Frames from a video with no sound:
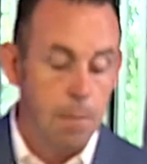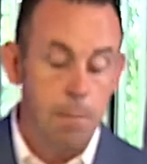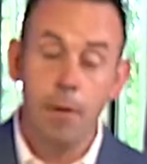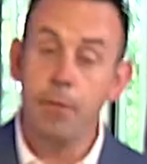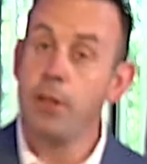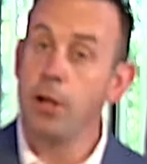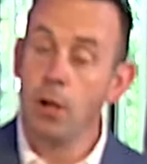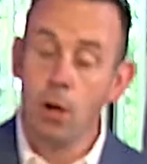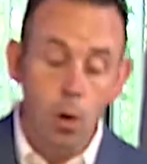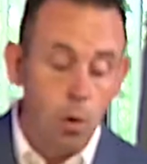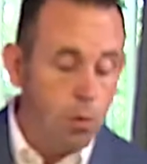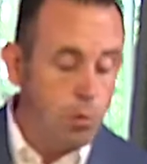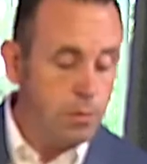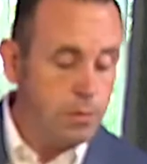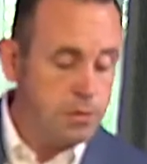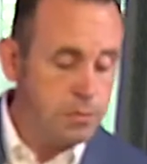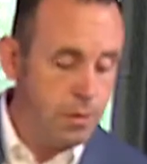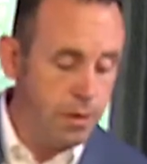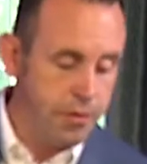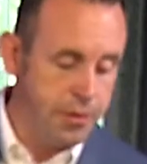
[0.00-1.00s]
But the Lord
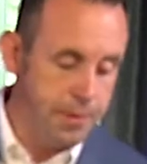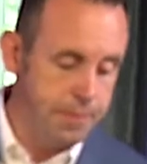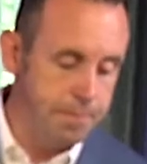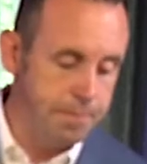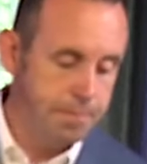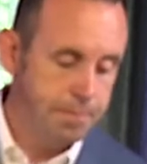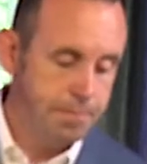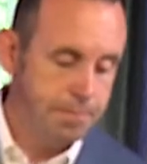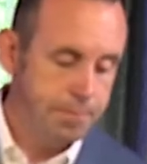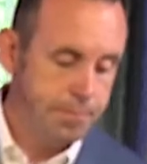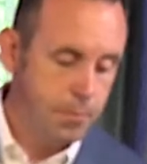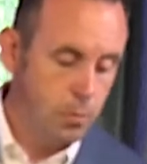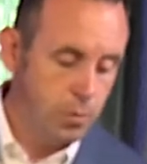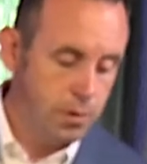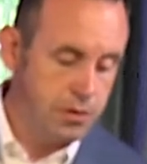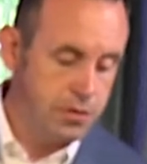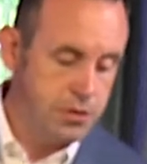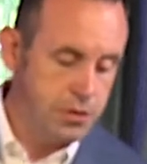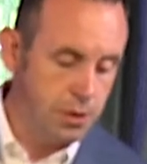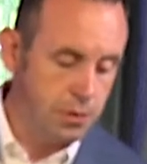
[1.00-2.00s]
was with him,
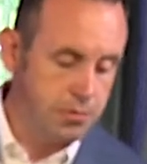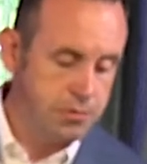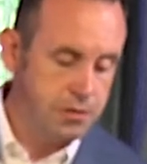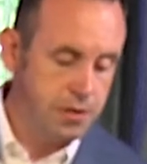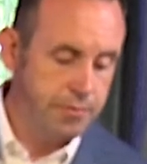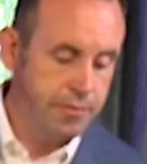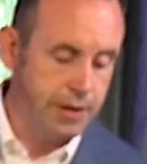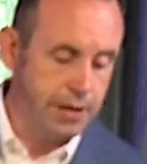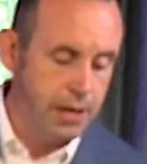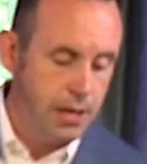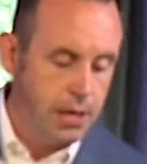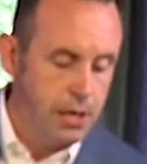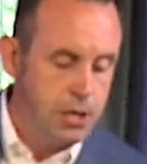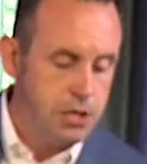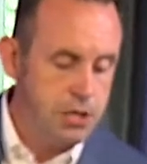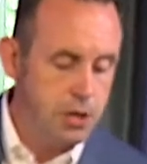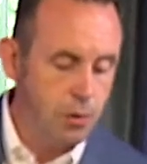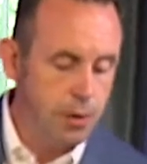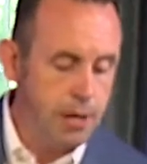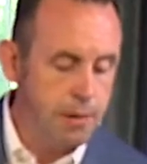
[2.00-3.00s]
with Joseph, and
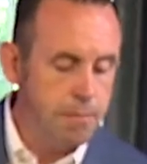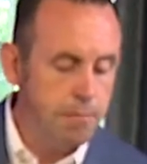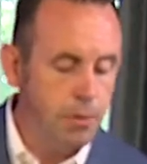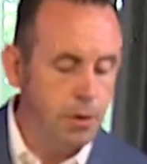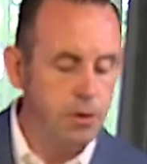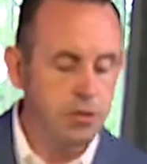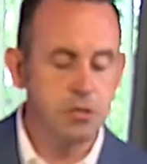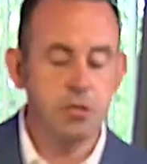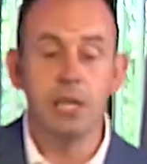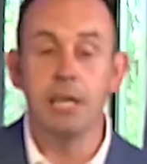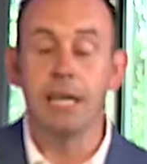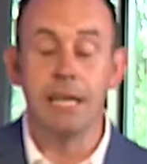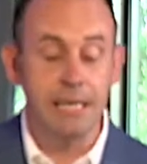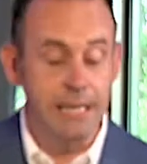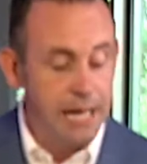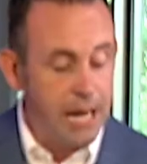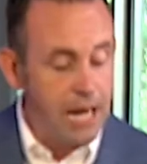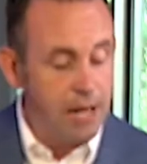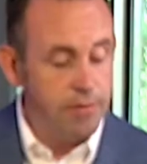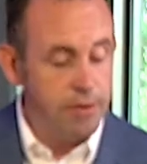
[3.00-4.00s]
showed him mercy
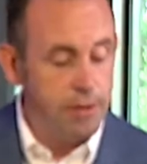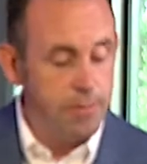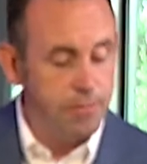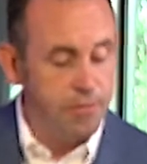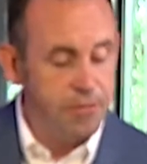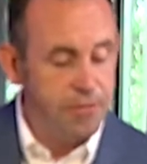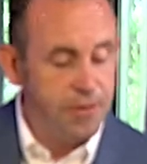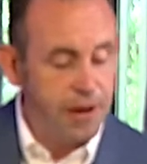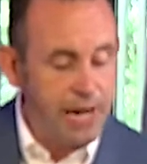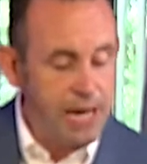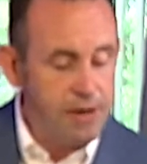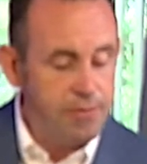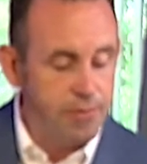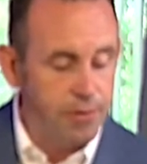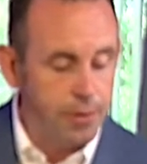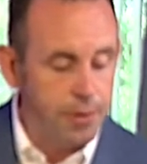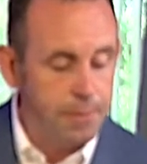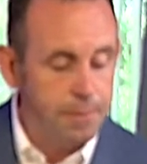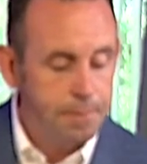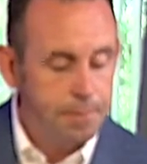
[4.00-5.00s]
and gave him
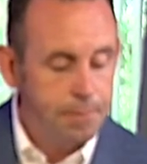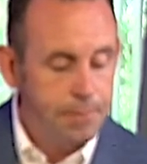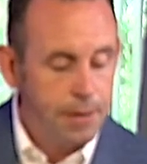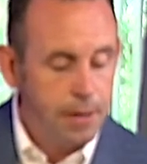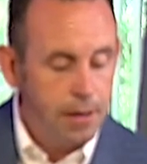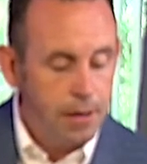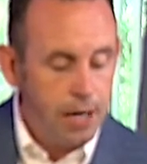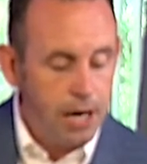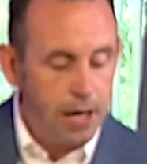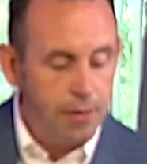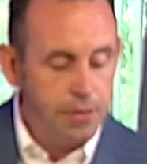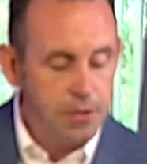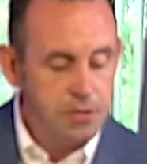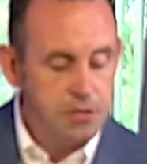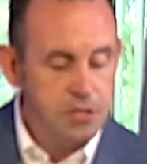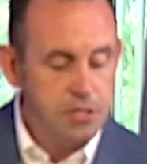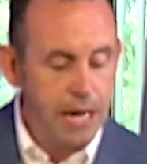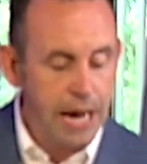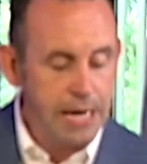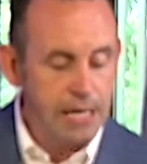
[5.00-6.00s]
favor in the
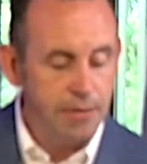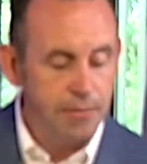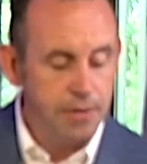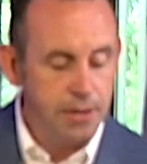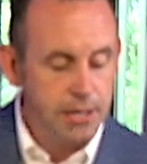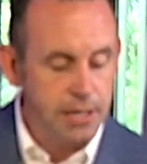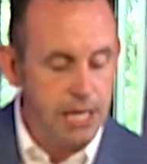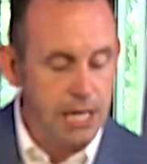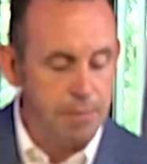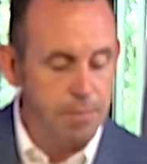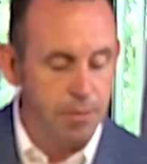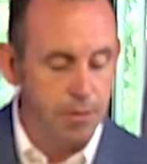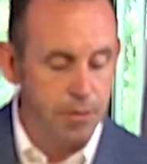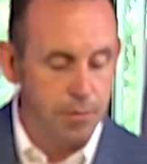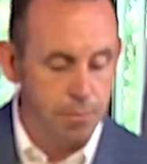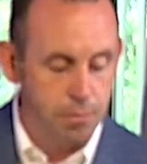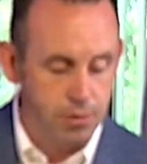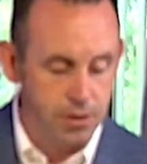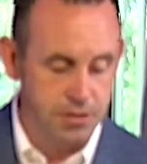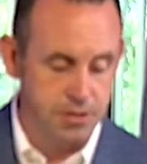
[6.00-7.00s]
sight of the keeper of
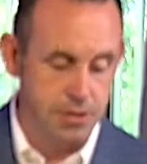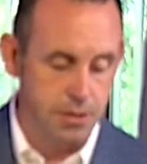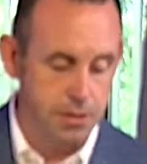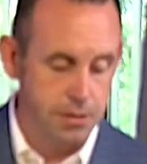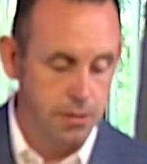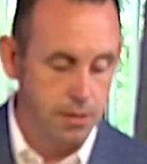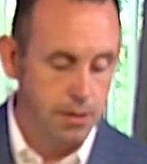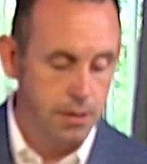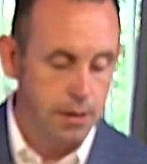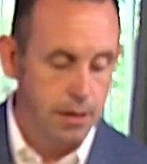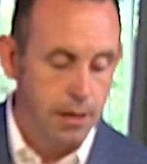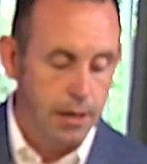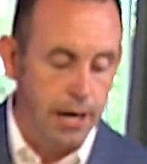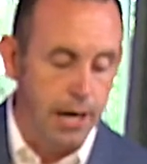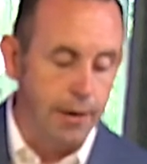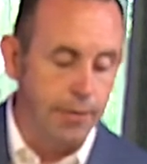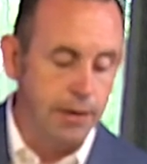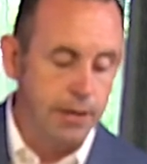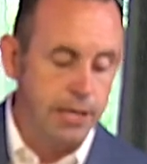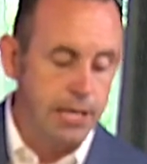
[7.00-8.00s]
the prison.
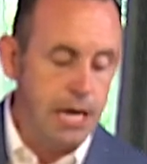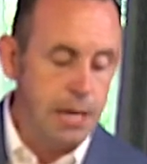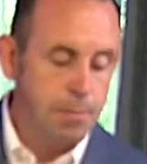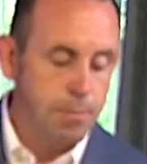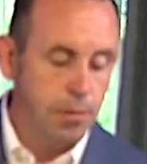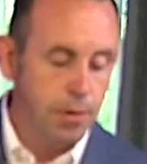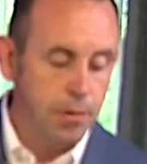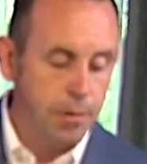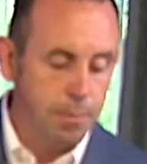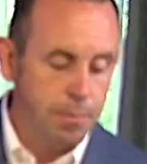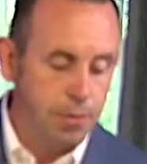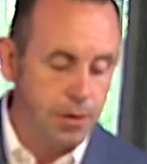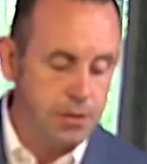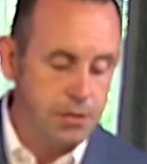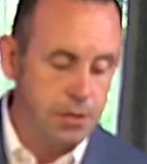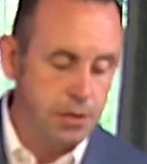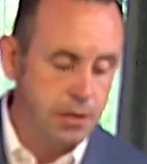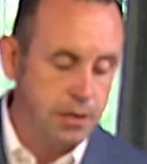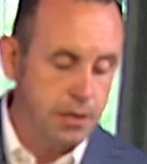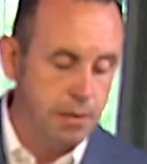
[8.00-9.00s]
And the keeper of the
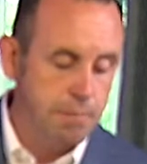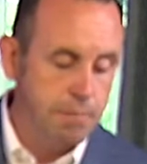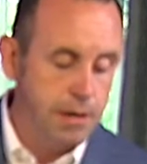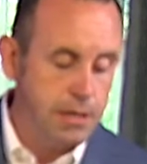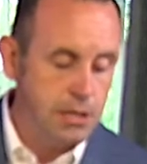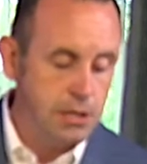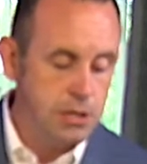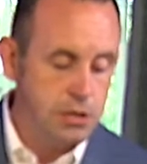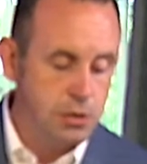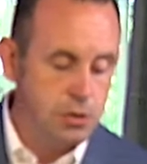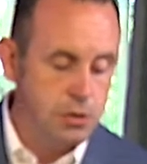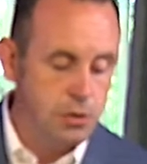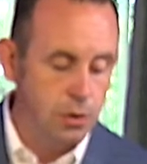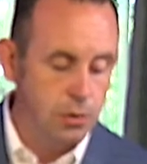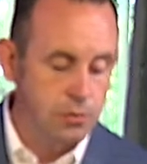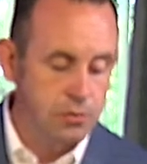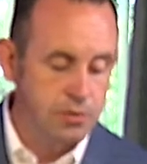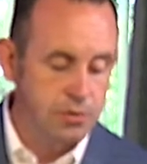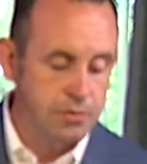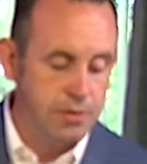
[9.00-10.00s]
prison committed to
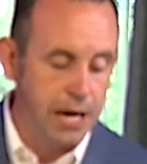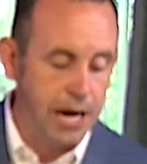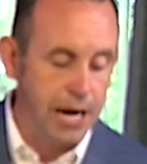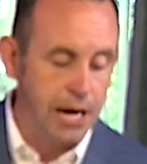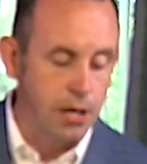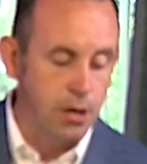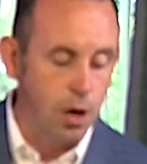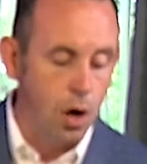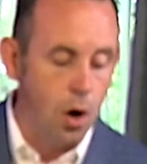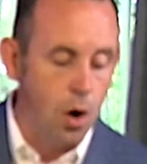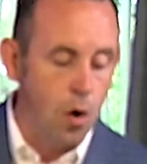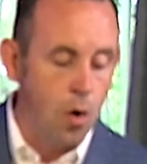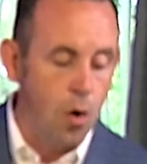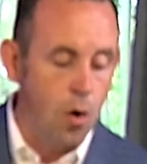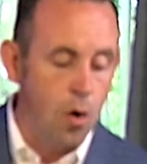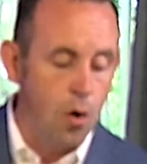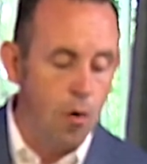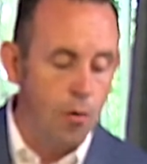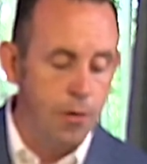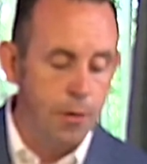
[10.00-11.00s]
Joseph's hand
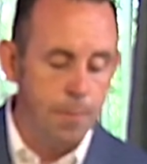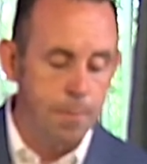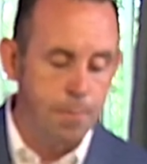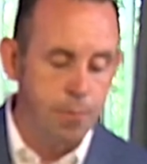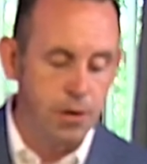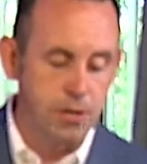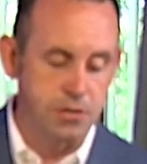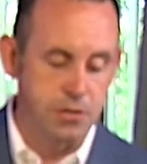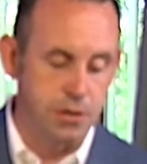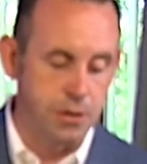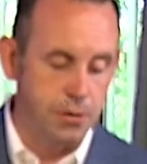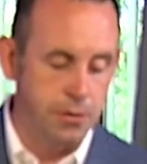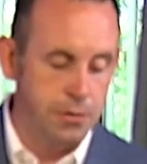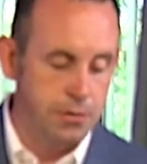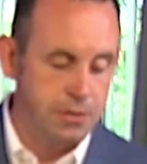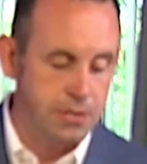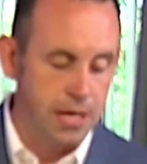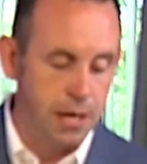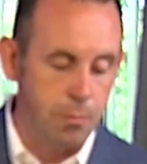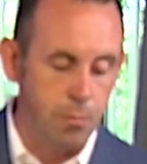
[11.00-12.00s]
all the
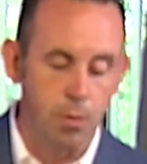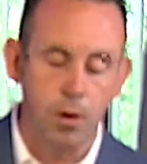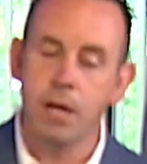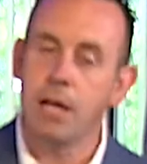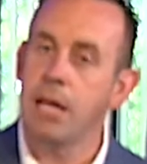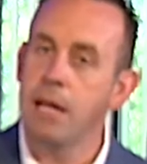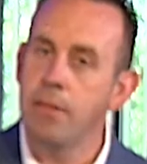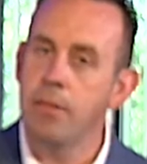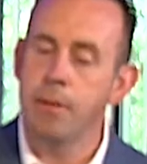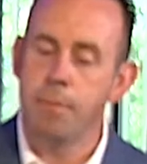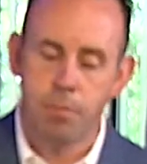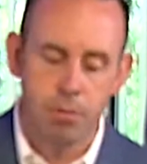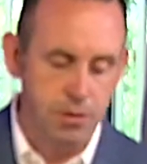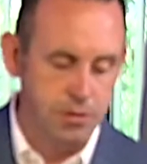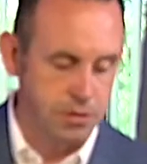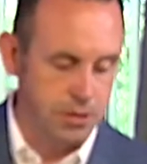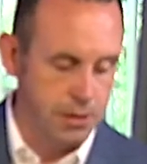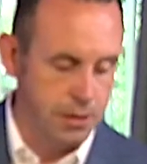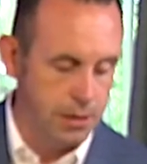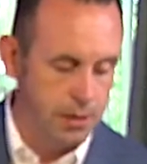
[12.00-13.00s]
prisoners that were in the
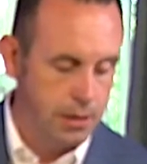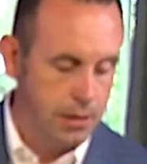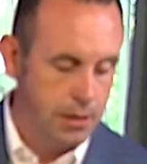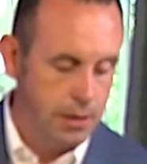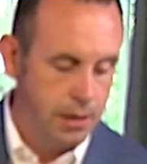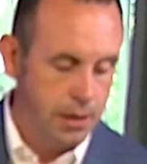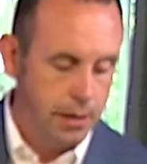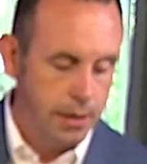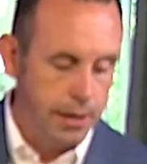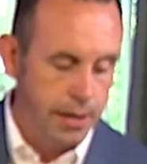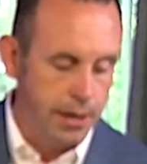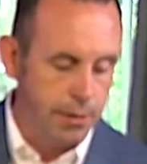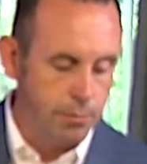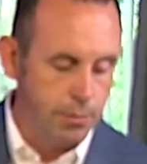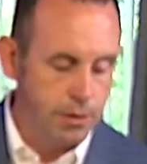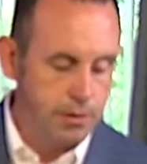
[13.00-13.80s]
prison. And